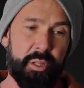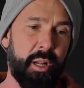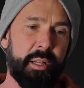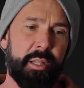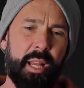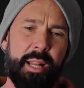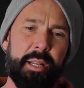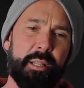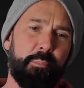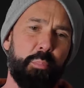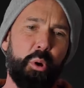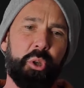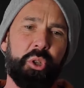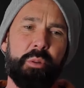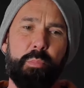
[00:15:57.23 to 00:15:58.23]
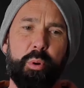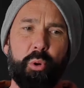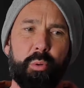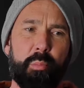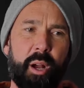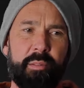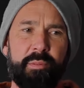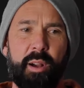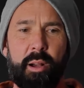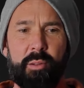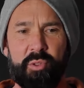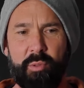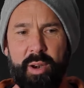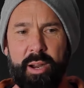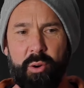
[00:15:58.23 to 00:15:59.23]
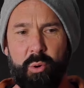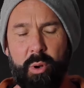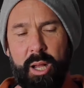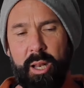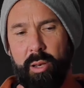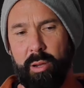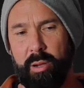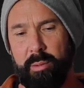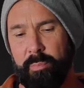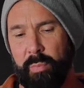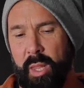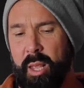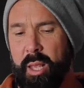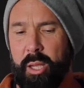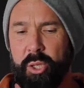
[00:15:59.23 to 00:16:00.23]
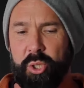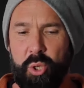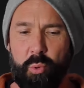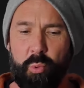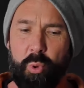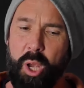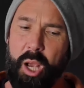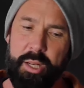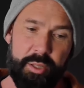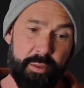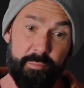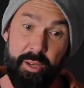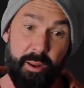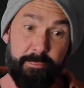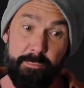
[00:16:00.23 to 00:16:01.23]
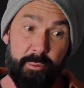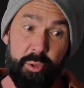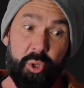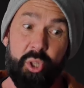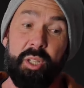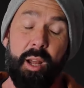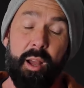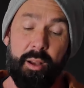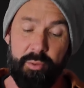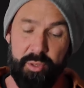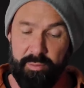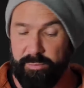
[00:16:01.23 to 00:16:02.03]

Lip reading: And I tend to push and pull my files around quite a lot and do all kinds of different styles of